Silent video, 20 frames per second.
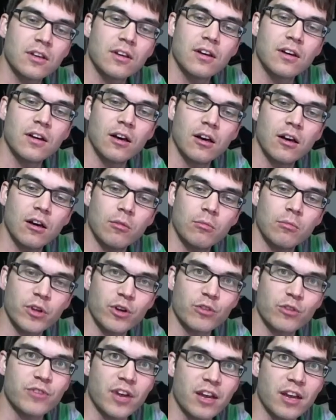um, their
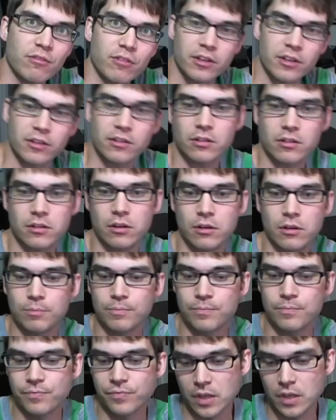favorite, you know.
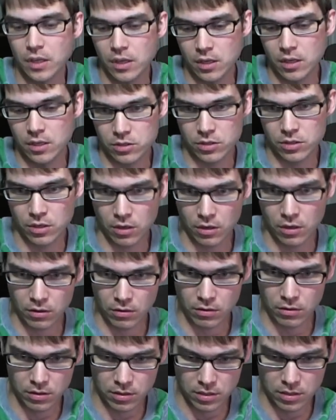
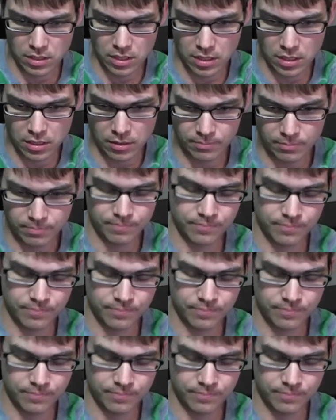So um,